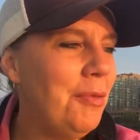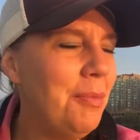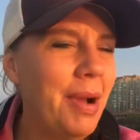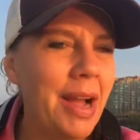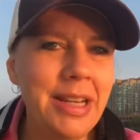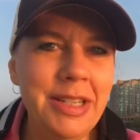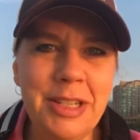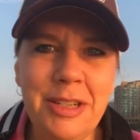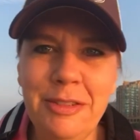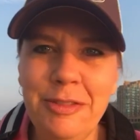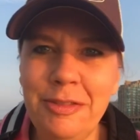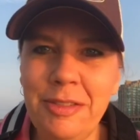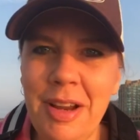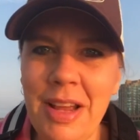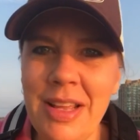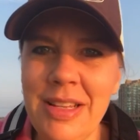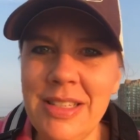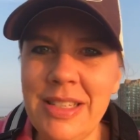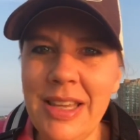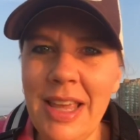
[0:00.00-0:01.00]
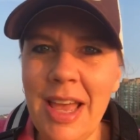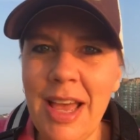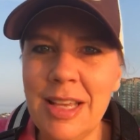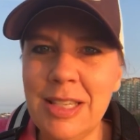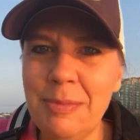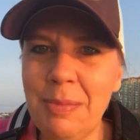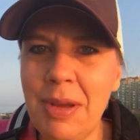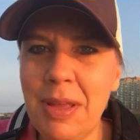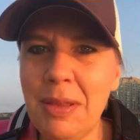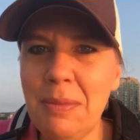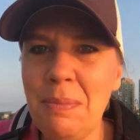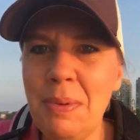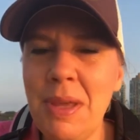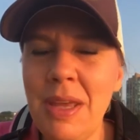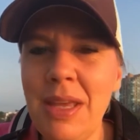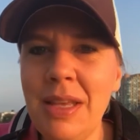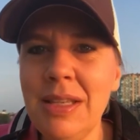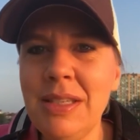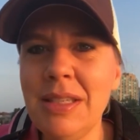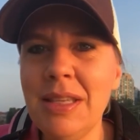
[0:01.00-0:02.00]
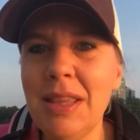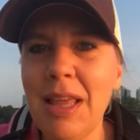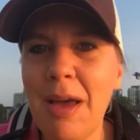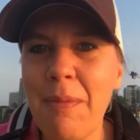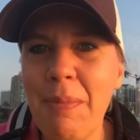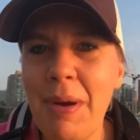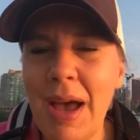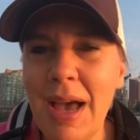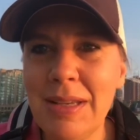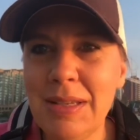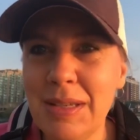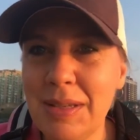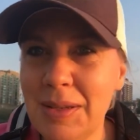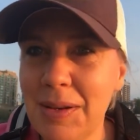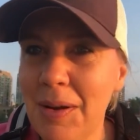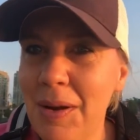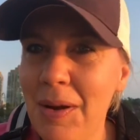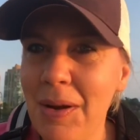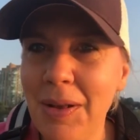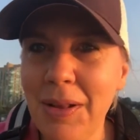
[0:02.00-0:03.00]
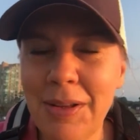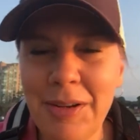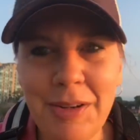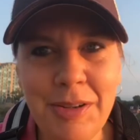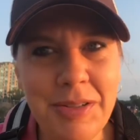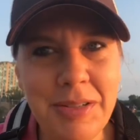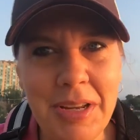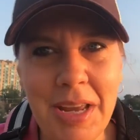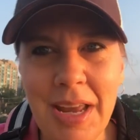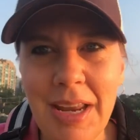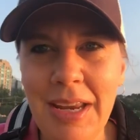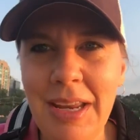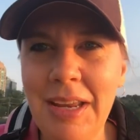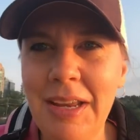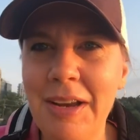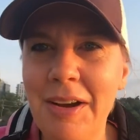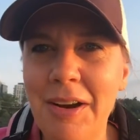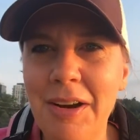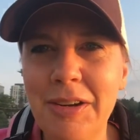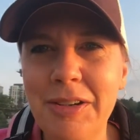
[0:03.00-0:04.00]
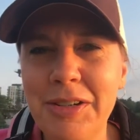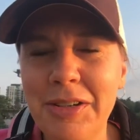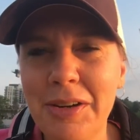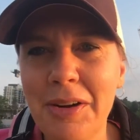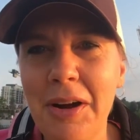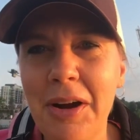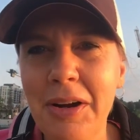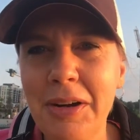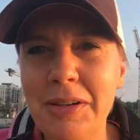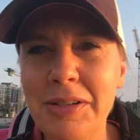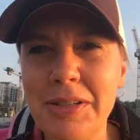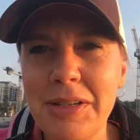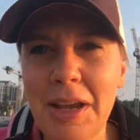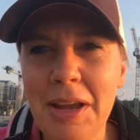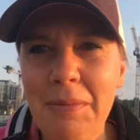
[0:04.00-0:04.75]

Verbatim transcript: my dear friends, yes, may the peace that passes all understanding guard your hearts